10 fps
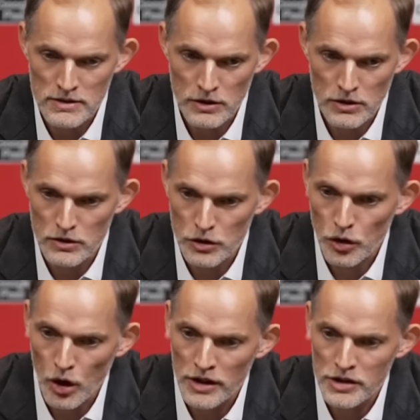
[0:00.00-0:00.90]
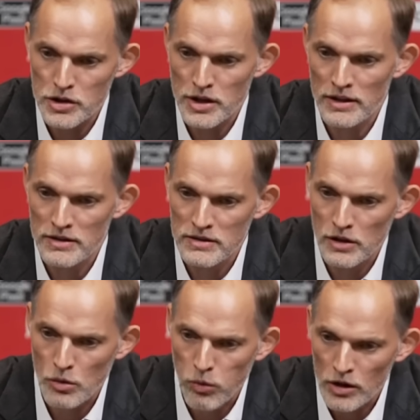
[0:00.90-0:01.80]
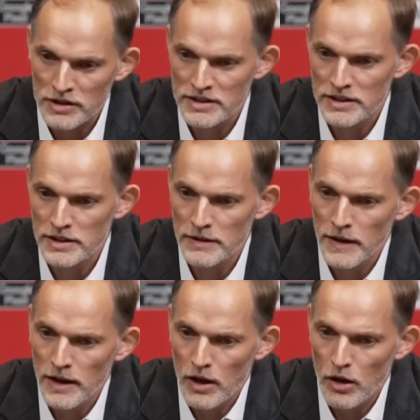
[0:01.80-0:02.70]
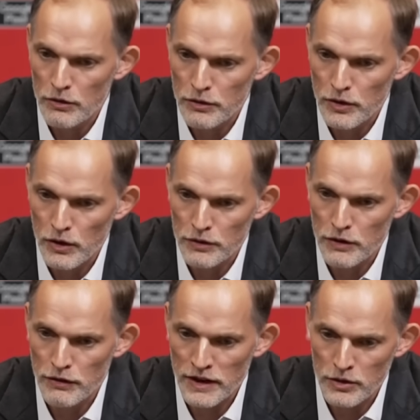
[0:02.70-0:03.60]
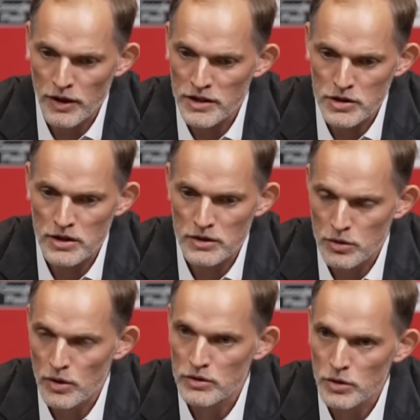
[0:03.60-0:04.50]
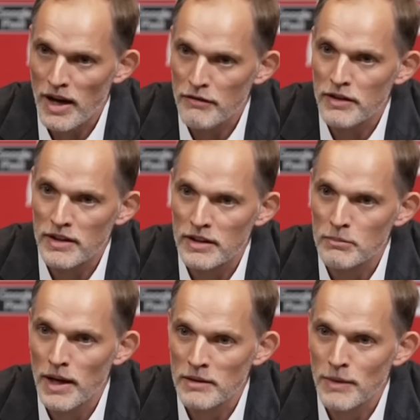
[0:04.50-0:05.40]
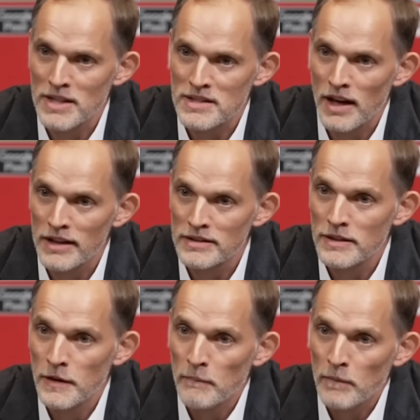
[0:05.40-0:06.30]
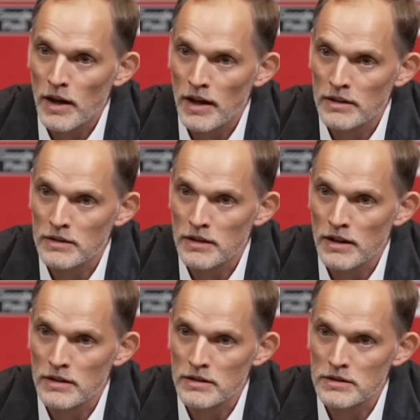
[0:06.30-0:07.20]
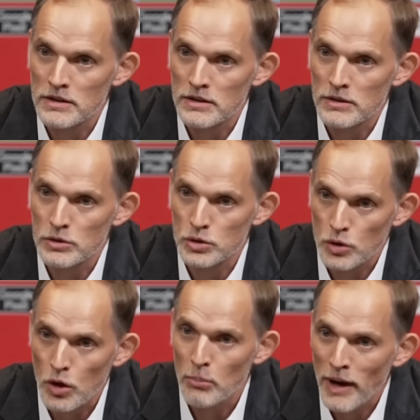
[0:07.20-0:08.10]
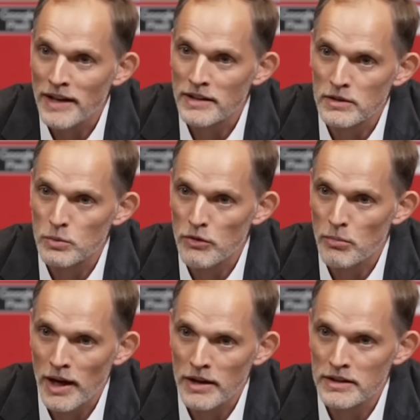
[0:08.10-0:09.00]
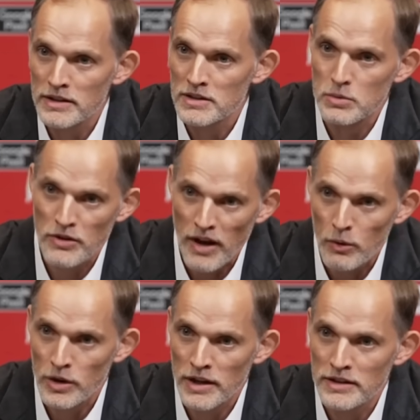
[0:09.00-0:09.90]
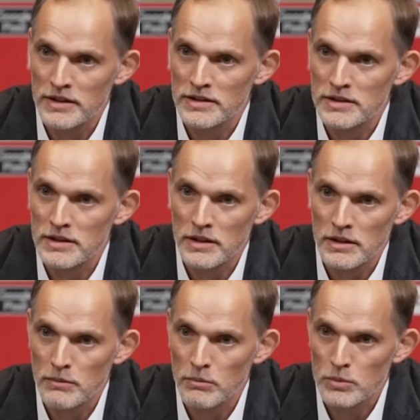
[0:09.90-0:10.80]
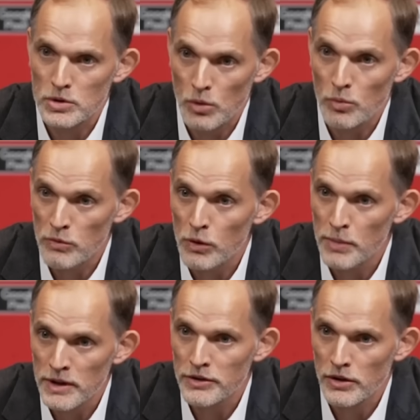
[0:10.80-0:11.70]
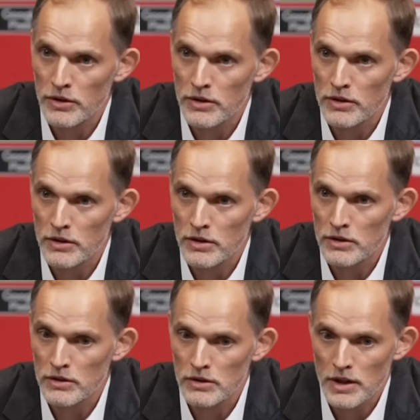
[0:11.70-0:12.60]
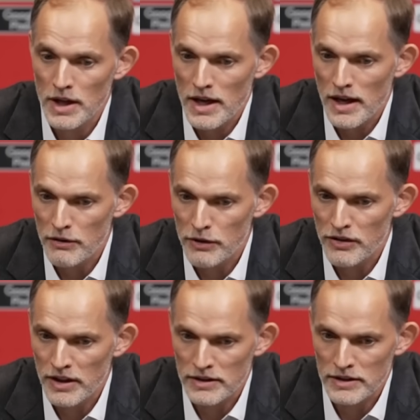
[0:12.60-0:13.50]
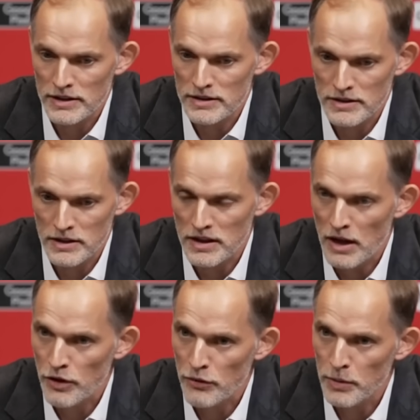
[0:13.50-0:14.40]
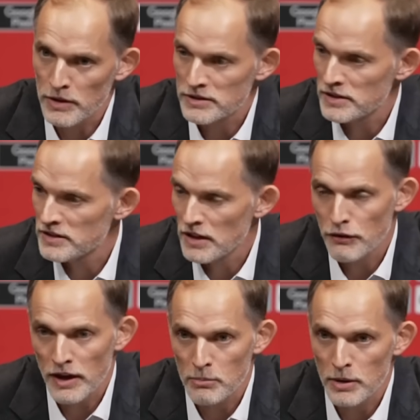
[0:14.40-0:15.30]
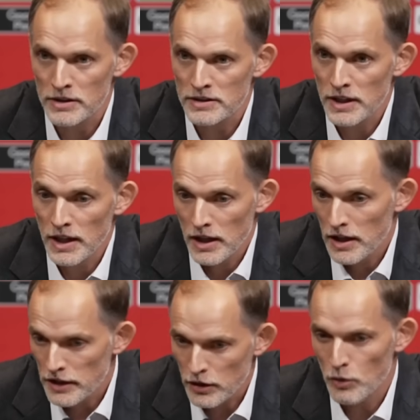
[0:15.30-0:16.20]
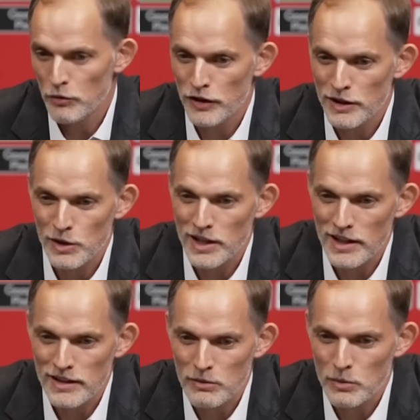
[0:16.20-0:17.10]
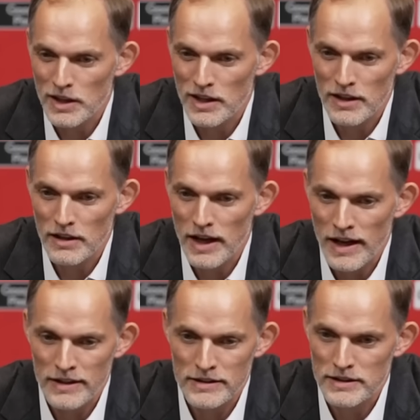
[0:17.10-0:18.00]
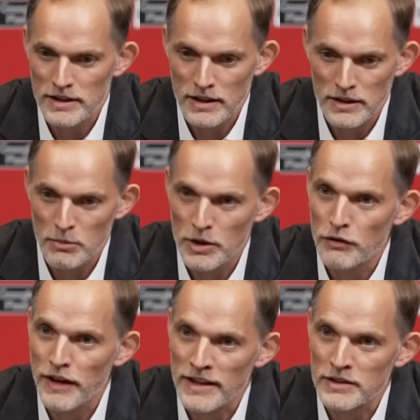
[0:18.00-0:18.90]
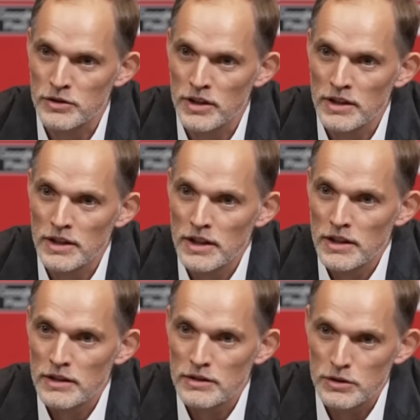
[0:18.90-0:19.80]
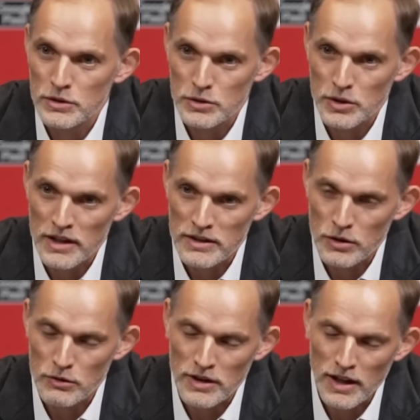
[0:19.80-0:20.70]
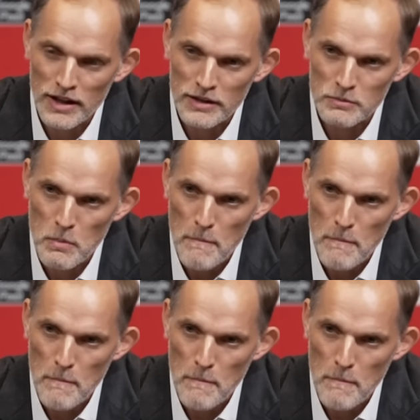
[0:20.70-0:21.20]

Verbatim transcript: the, the, knowledge and the quality of, of the federation to to have that in, at my side and and uh, to combine it with my ideas, with our ideas. Um, so we will build on on everything that uh, Gareth built and DFA built, and hopefully we can we can add a little bit of extra to to get it over the line.